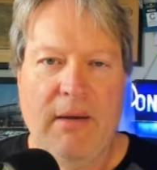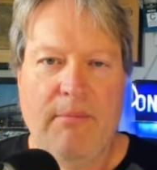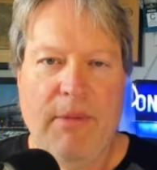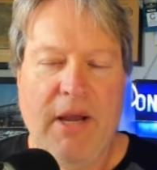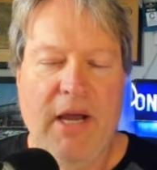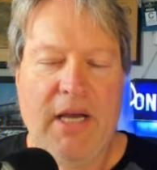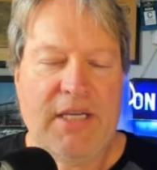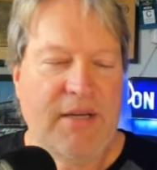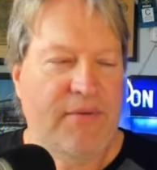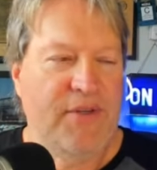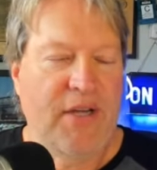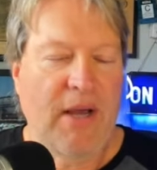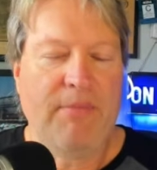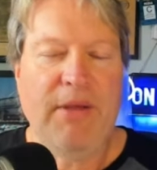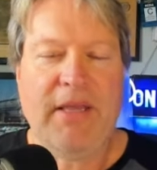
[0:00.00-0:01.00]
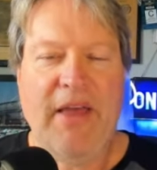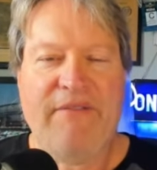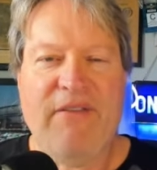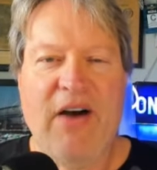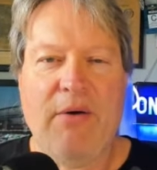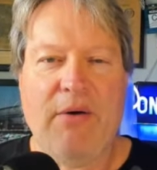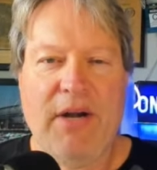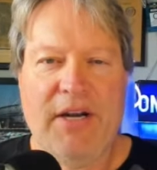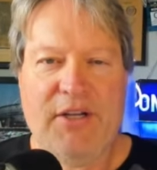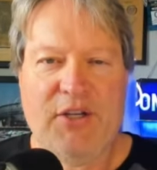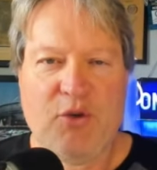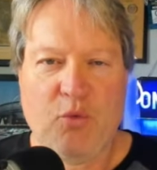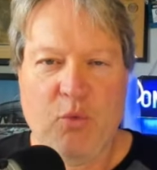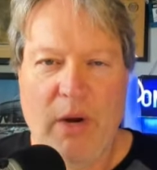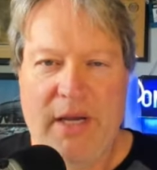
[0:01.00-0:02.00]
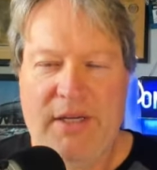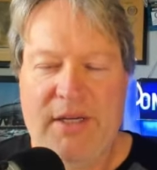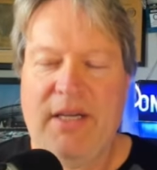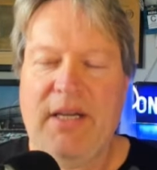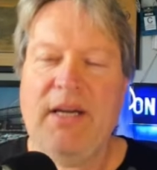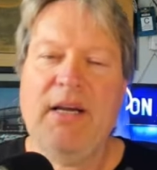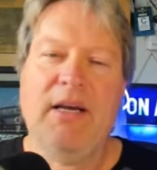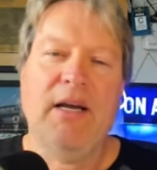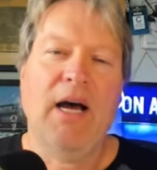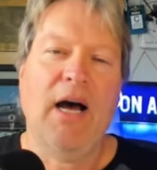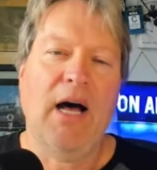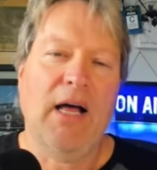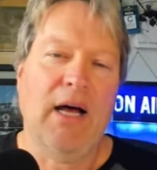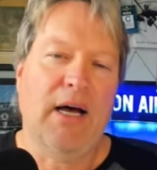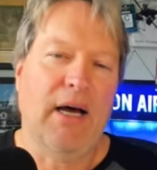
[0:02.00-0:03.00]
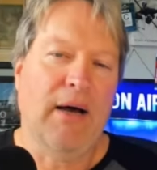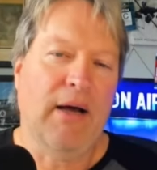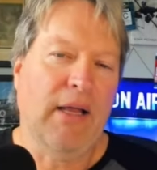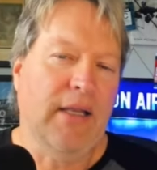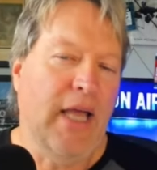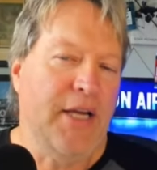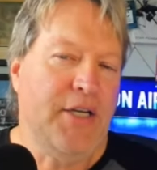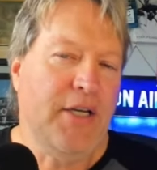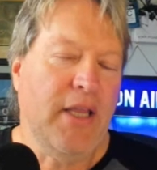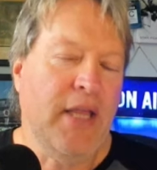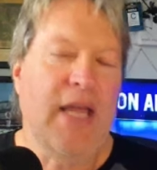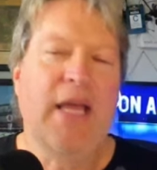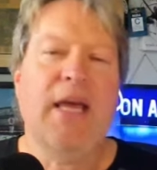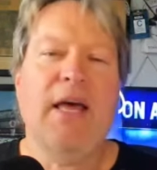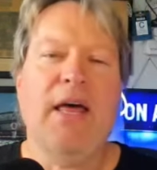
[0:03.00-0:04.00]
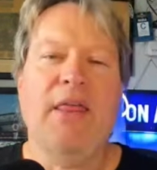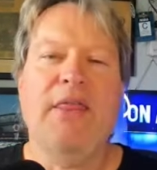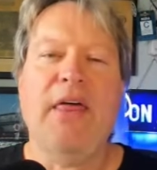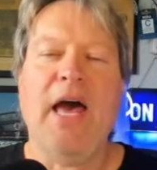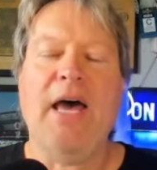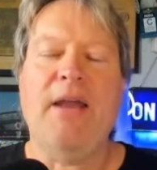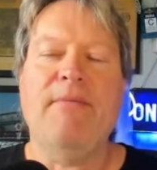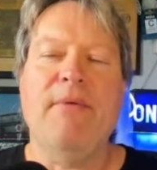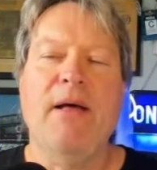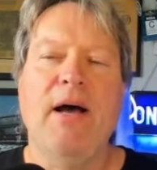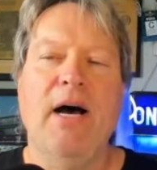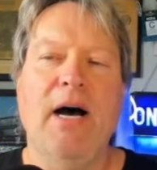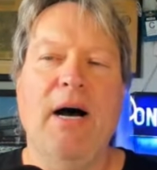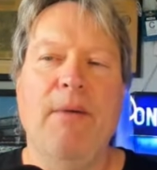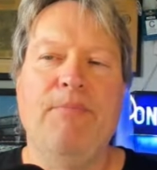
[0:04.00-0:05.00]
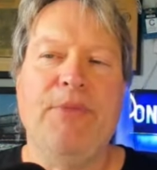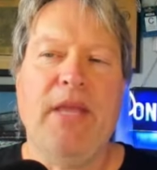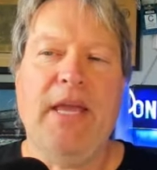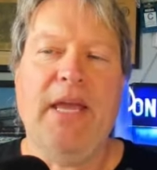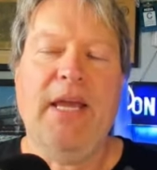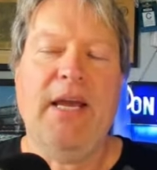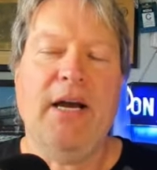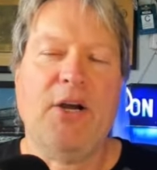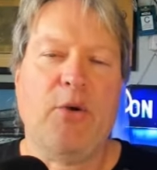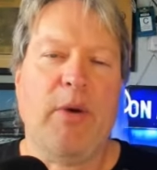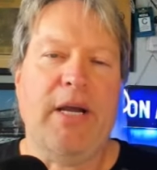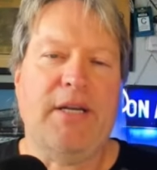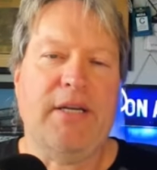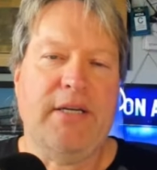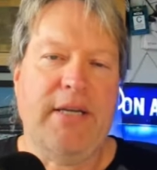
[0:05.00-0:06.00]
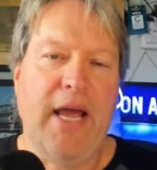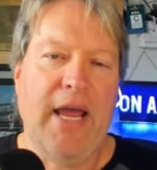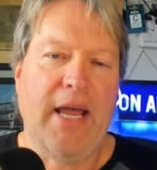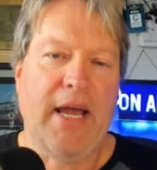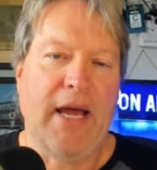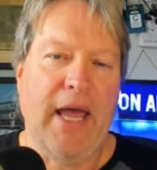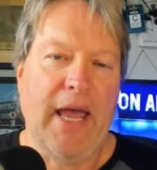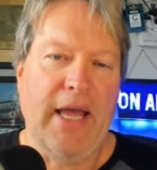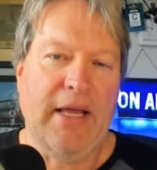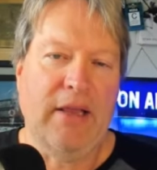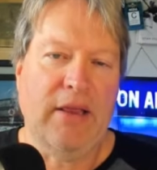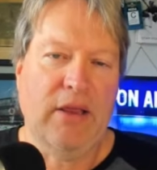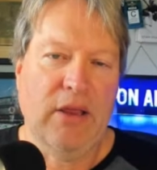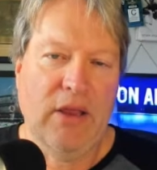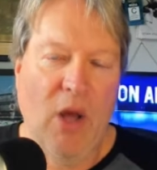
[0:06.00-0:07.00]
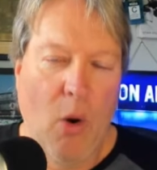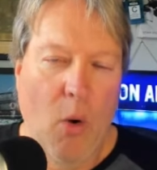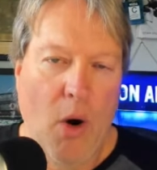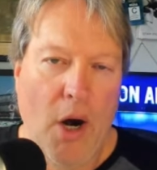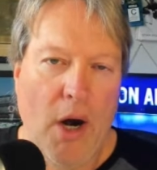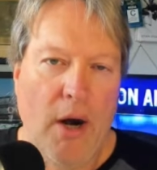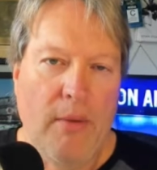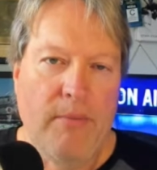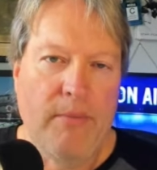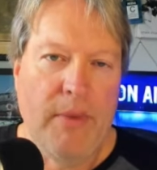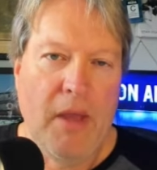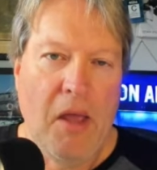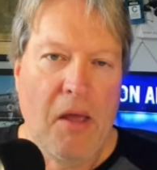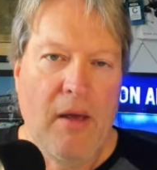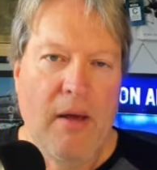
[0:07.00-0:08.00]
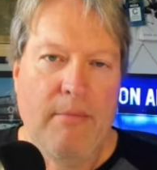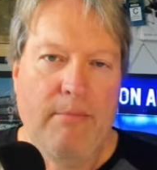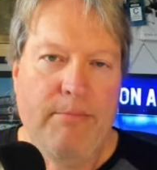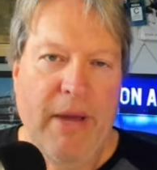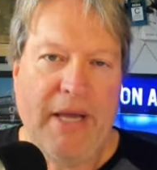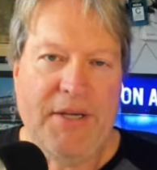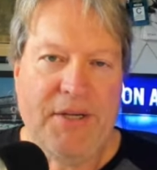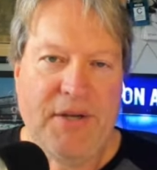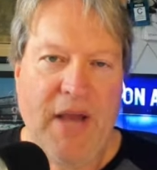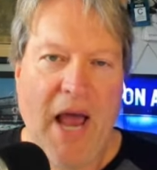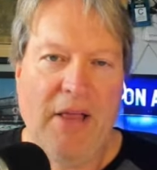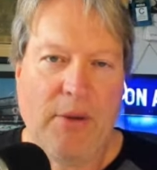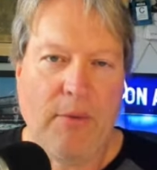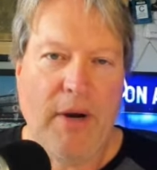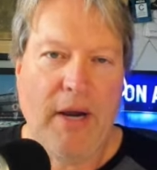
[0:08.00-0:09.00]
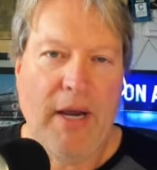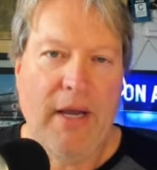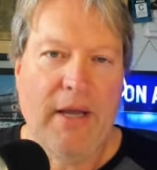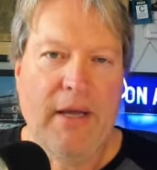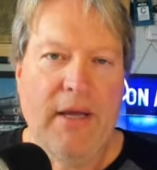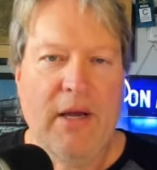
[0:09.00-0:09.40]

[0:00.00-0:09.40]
because of something they found in his wrist, allegedly, that he agreed to take a lower base salary.